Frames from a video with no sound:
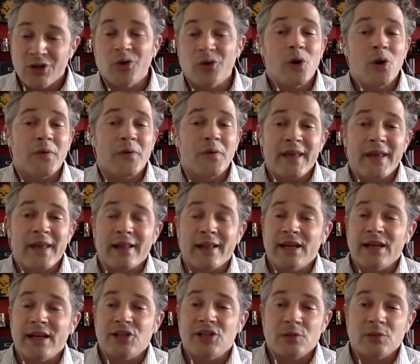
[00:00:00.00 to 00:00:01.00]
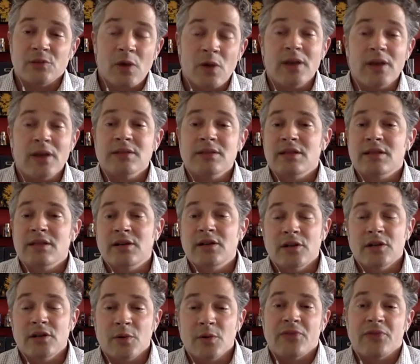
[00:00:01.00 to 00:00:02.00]
know what the allegation was, they don't
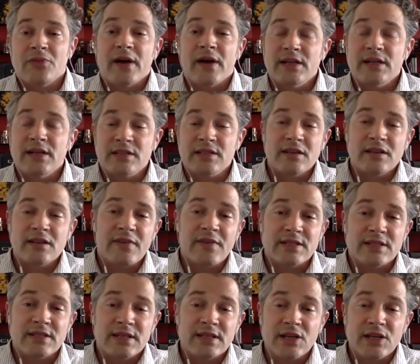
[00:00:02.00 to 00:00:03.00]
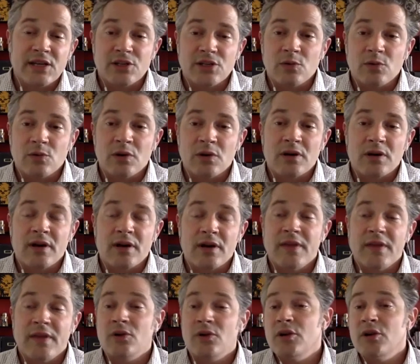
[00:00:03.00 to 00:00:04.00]
know what the findings of the investigation were, and
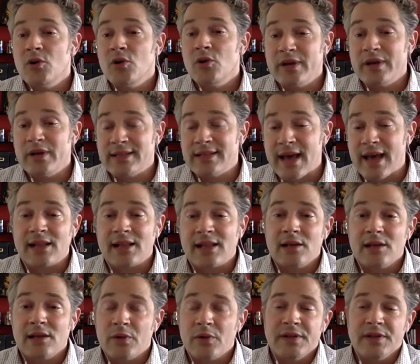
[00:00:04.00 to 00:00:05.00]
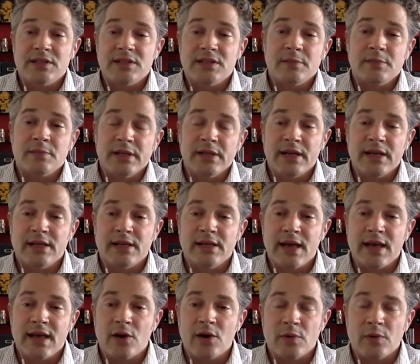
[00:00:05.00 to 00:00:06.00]
they don't know exactly what the discipline handed
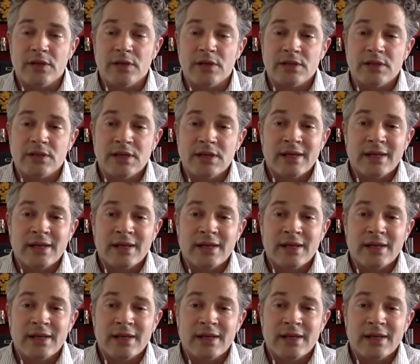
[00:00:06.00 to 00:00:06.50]
down was.